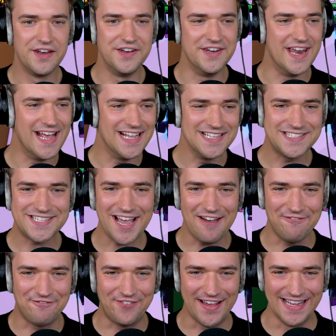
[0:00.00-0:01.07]

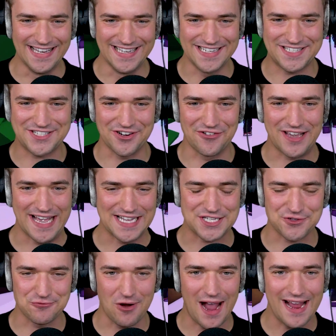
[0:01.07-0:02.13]
Ninja Village. Okay,
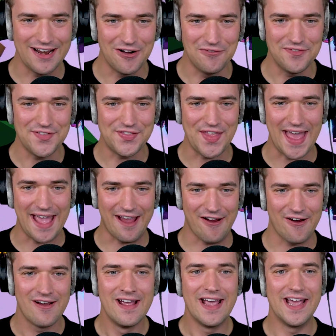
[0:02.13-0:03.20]
it's right over
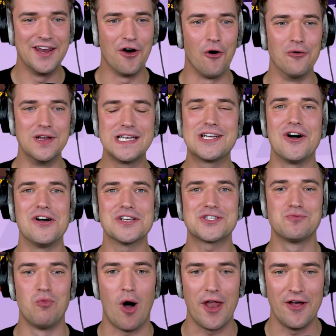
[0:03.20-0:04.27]
there. It only
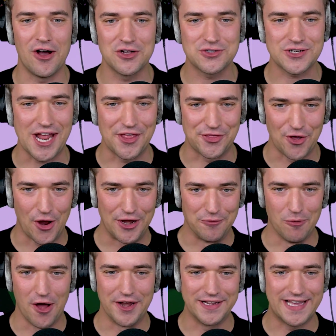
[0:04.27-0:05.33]
costs one hundred
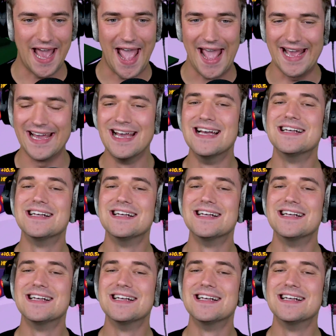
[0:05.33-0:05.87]
thirty-one K,